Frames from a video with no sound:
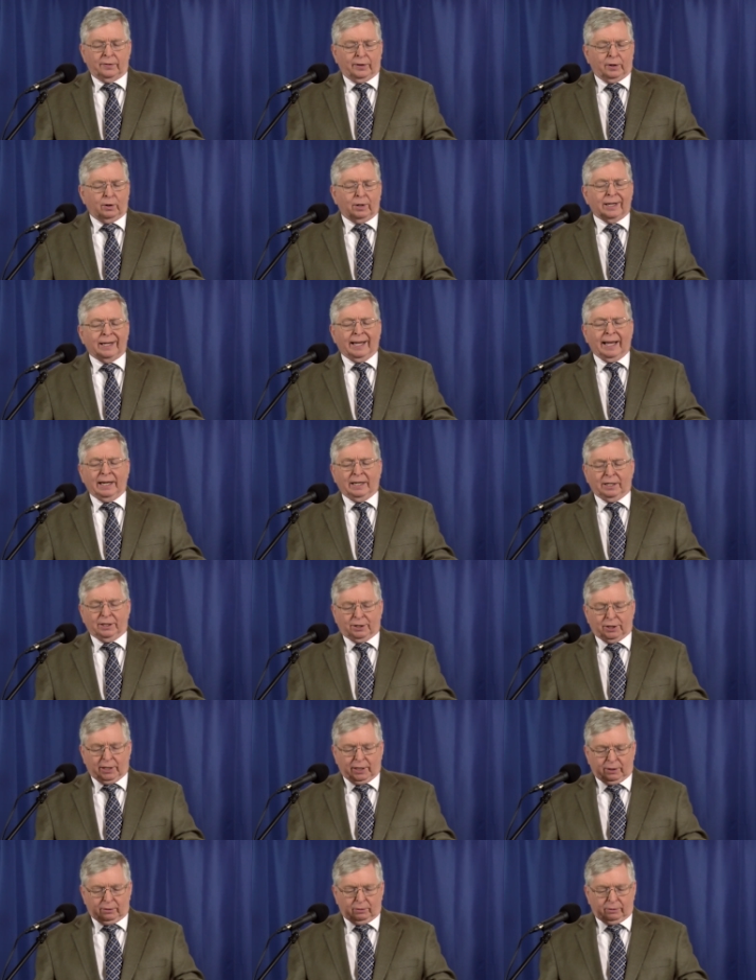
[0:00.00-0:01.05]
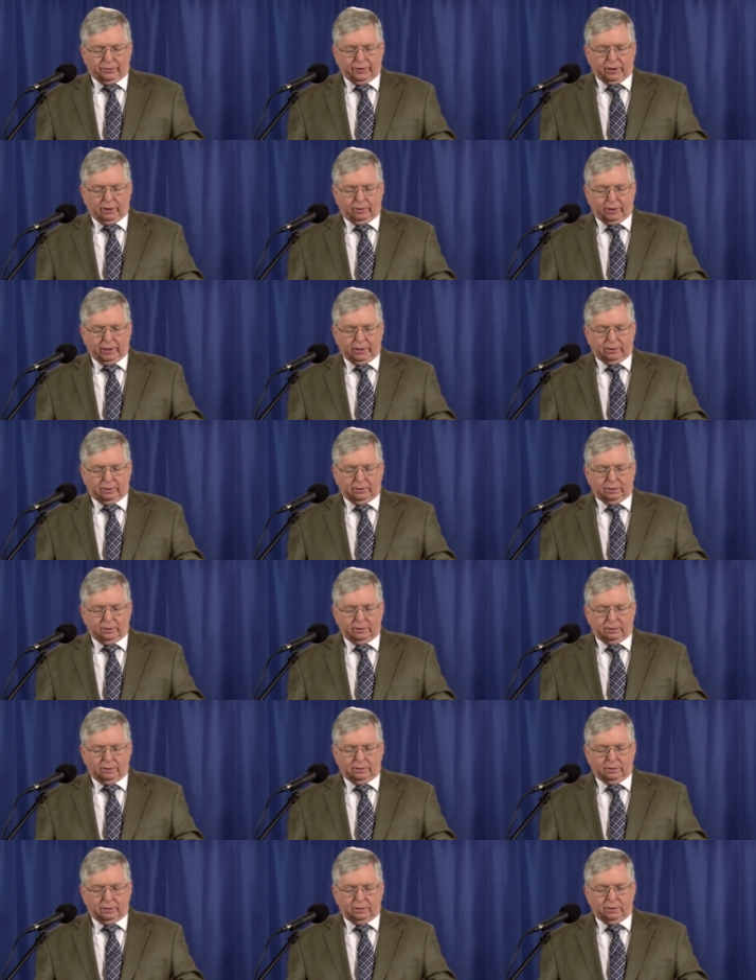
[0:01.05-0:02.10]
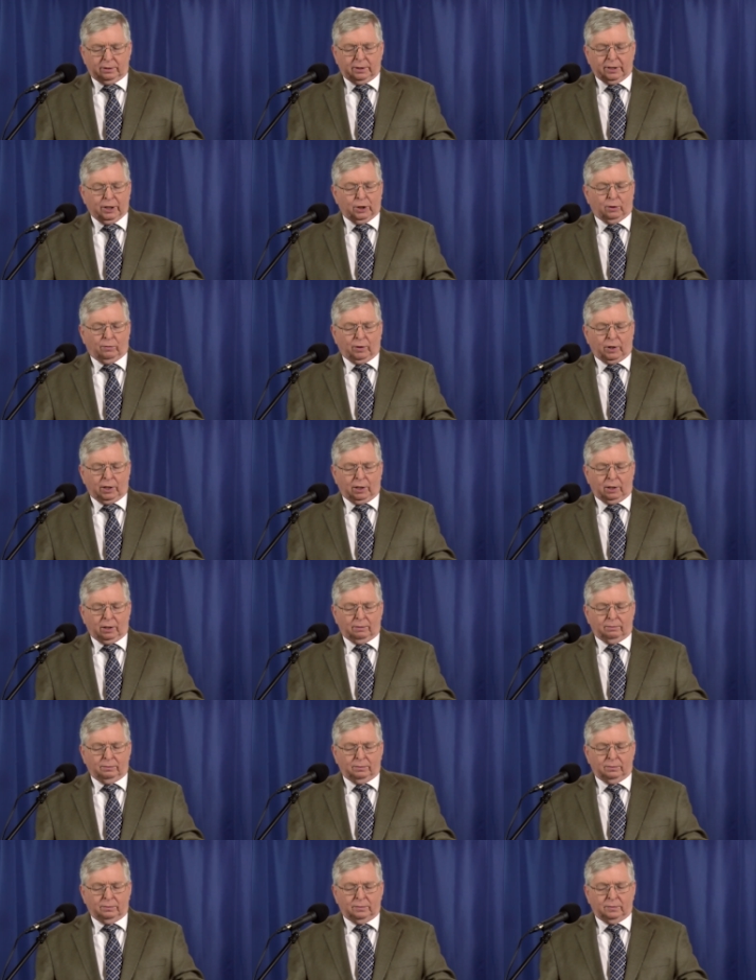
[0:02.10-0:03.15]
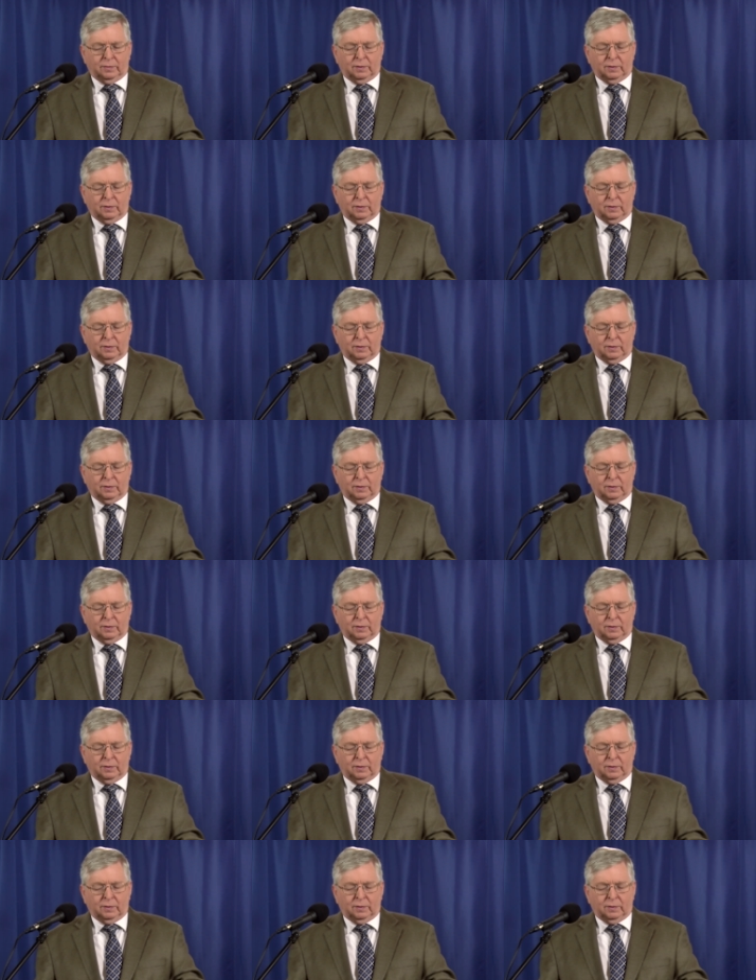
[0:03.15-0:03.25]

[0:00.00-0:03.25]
they are again entangled therein and overcome